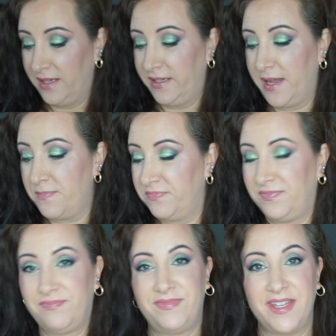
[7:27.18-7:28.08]
yep,
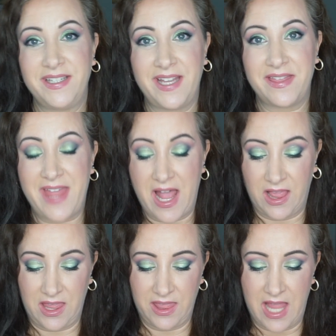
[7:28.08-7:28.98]
didn't get that
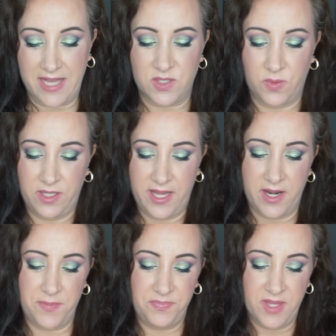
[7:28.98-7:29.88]
last one
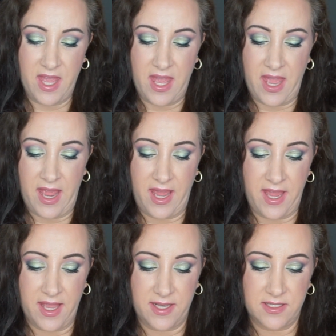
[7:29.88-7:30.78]
there.
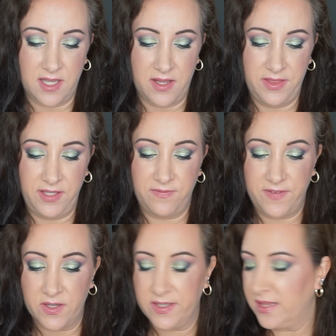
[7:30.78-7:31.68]
And the
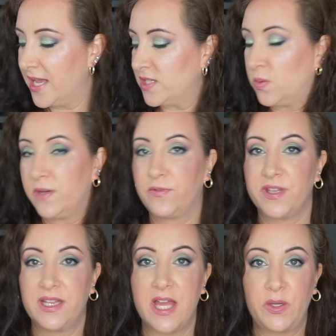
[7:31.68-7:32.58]
very last one for
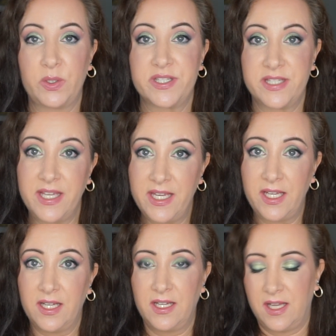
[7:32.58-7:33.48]
the letter
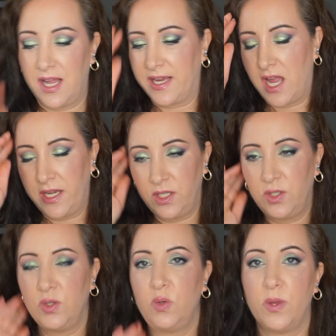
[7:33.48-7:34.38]
Z. I kind of
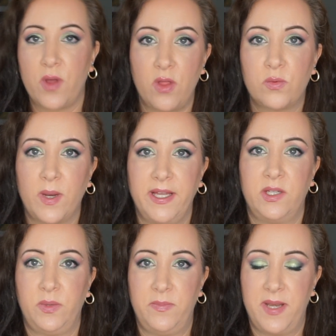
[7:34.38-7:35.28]
knew with all the rain
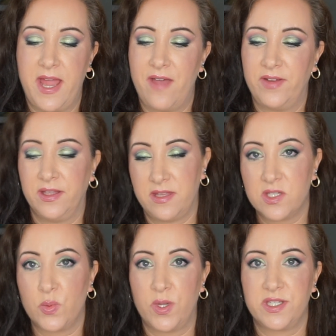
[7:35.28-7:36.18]
that we've been having,
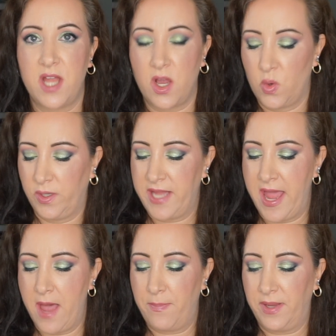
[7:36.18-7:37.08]
this was not going to
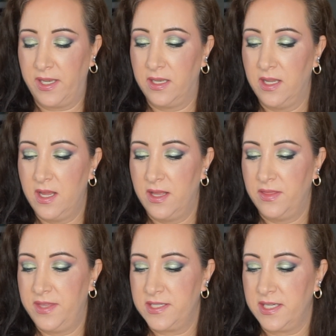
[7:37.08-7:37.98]
happen.
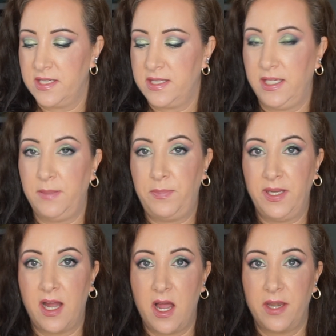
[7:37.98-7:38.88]
This is the
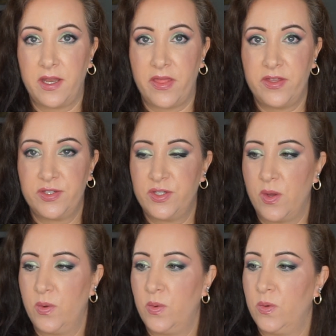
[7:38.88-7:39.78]
Beyond the
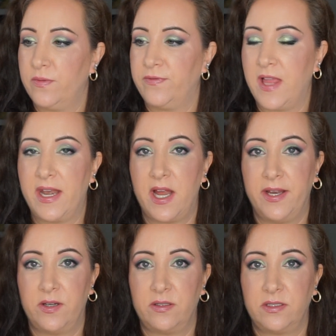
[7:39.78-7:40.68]
Zone flat
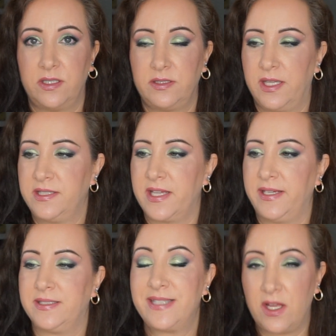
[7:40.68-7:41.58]
iron. It's
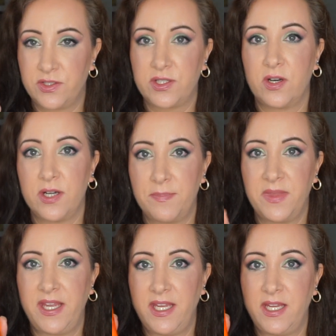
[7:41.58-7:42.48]
like turn up
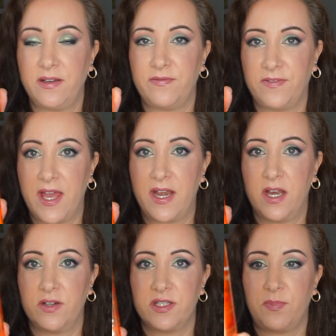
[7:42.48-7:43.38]
the heat flat
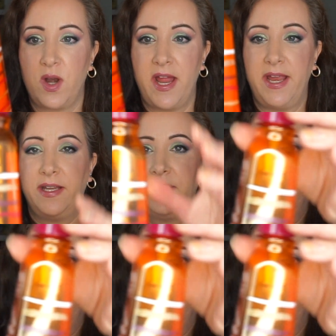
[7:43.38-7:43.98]
iron spray.